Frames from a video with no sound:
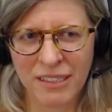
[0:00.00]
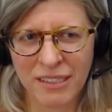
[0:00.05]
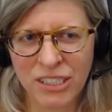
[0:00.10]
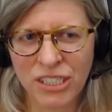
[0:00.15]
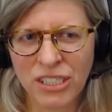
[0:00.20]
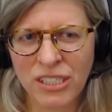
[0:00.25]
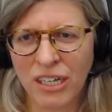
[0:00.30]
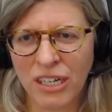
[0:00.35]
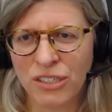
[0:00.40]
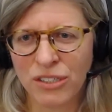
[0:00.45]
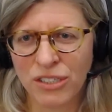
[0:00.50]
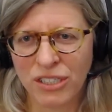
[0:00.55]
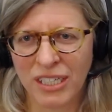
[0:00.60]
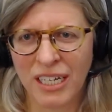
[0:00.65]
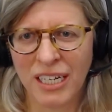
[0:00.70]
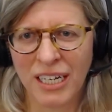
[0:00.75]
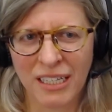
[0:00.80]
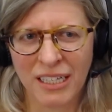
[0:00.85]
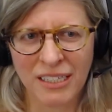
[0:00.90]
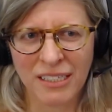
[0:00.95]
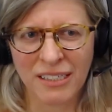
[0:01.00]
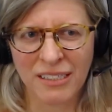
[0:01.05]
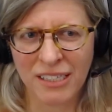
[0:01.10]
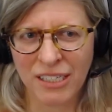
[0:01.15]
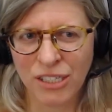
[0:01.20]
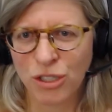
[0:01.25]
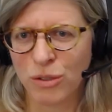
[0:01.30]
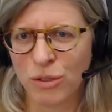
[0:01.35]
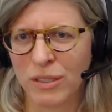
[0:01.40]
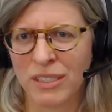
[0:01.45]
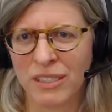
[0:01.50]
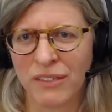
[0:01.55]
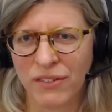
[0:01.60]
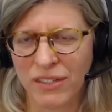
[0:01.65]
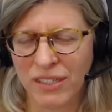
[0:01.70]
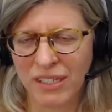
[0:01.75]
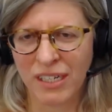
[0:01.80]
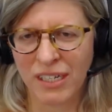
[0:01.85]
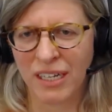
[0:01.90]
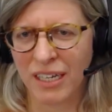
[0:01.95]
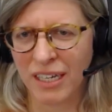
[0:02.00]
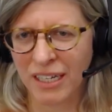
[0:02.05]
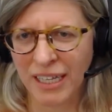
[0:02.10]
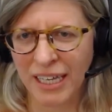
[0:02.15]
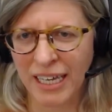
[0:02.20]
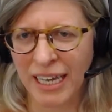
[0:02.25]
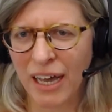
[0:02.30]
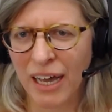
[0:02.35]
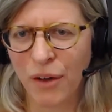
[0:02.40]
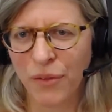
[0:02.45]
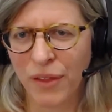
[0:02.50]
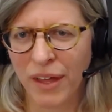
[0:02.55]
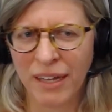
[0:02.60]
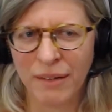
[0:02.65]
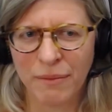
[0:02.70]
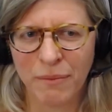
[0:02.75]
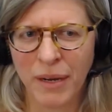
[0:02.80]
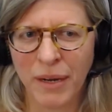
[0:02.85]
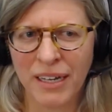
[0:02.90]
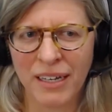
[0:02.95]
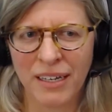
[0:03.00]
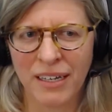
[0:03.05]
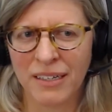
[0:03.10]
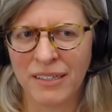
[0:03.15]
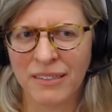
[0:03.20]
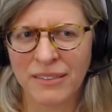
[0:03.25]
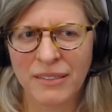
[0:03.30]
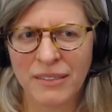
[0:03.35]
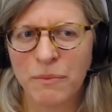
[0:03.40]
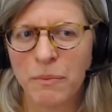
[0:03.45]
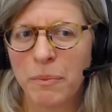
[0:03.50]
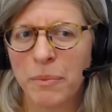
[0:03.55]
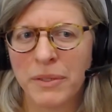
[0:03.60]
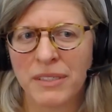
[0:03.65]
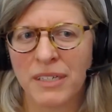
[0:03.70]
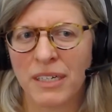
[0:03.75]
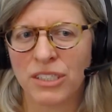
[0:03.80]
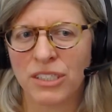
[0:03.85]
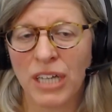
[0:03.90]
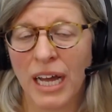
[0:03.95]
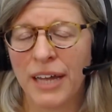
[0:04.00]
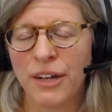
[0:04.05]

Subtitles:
just understanding the districts of the city and like how that might potential.